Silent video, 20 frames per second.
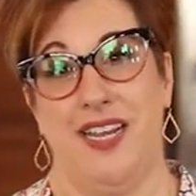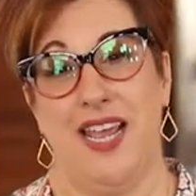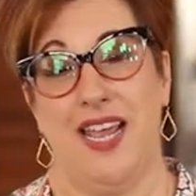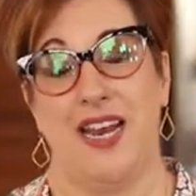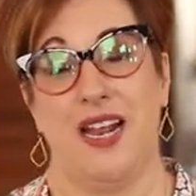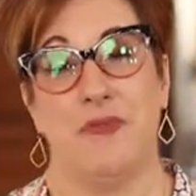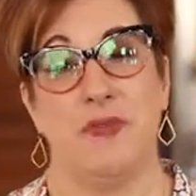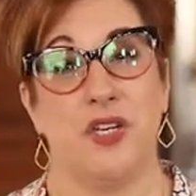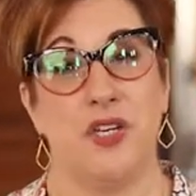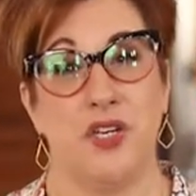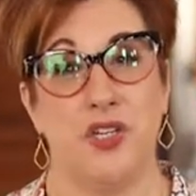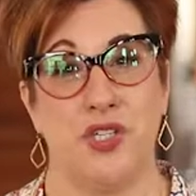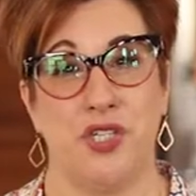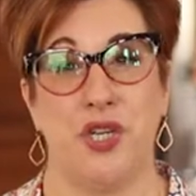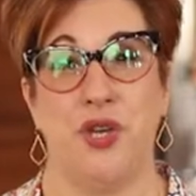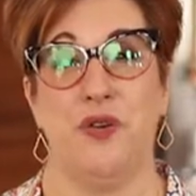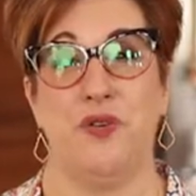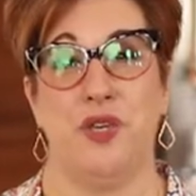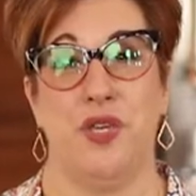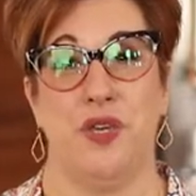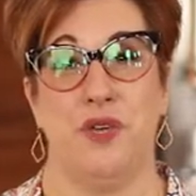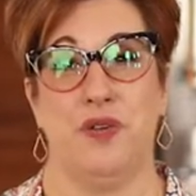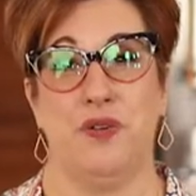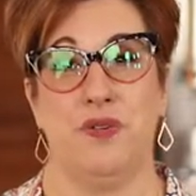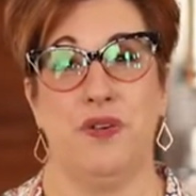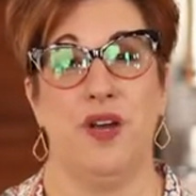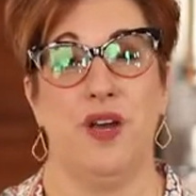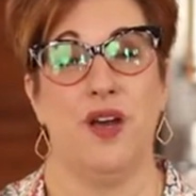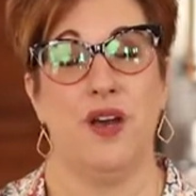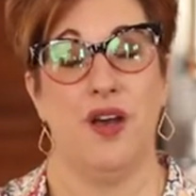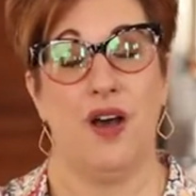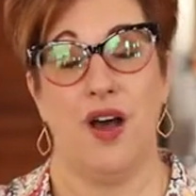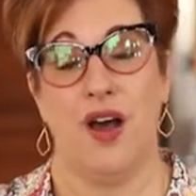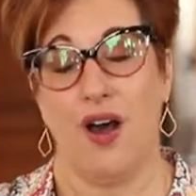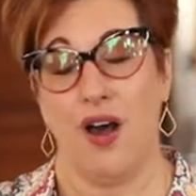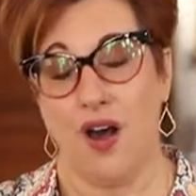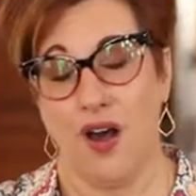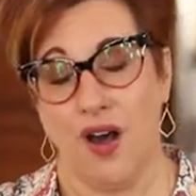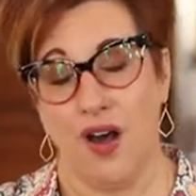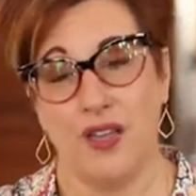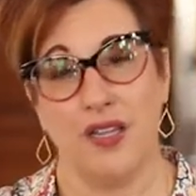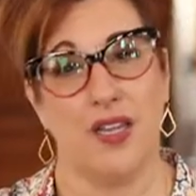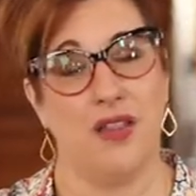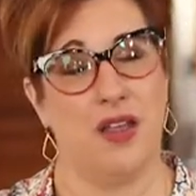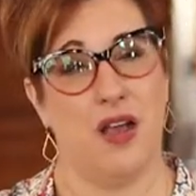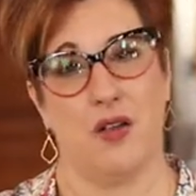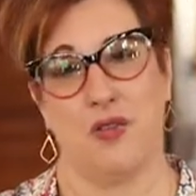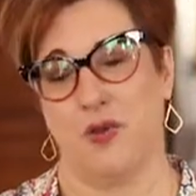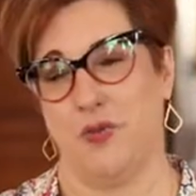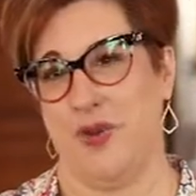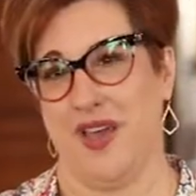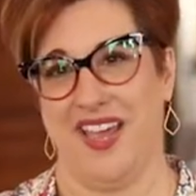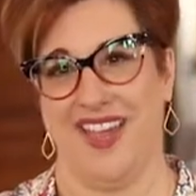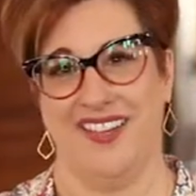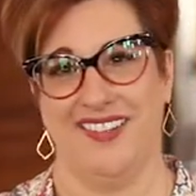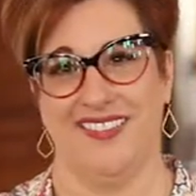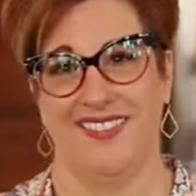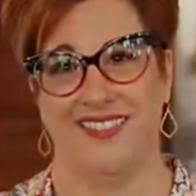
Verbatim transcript: and I'm gonna show you all along the way.